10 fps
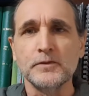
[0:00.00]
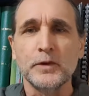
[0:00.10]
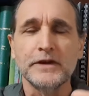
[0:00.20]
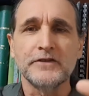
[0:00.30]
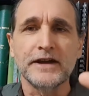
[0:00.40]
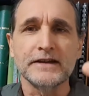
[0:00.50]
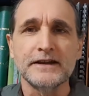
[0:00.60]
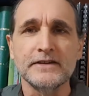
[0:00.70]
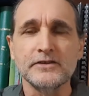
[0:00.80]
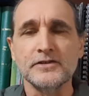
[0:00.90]
where
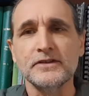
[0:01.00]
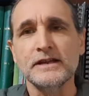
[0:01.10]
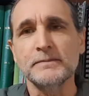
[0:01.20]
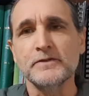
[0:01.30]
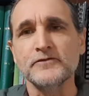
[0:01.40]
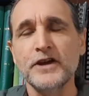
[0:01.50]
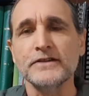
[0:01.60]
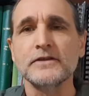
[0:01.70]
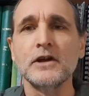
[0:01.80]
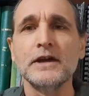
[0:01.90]
orangutans could sleep and
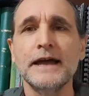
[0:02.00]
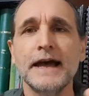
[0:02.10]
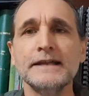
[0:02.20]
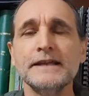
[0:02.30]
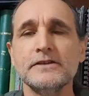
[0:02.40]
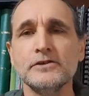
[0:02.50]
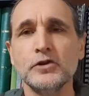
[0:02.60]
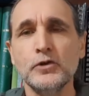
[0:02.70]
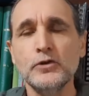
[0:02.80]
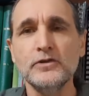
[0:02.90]
rest, at least
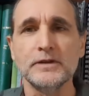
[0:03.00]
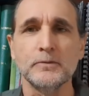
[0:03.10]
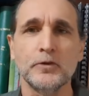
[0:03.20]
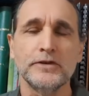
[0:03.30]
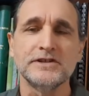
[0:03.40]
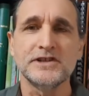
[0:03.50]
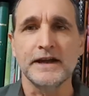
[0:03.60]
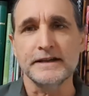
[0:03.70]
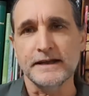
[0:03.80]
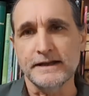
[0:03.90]
two of them were in
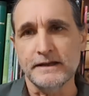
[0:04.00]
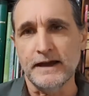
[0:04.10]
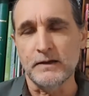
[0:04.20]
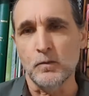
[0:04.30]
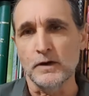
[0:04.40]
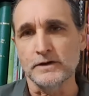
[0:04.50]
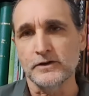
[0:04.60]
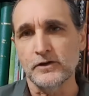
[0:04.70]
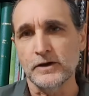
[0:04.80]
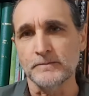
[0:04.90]
shade at one
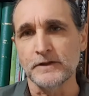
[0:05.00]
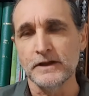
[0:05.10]
time.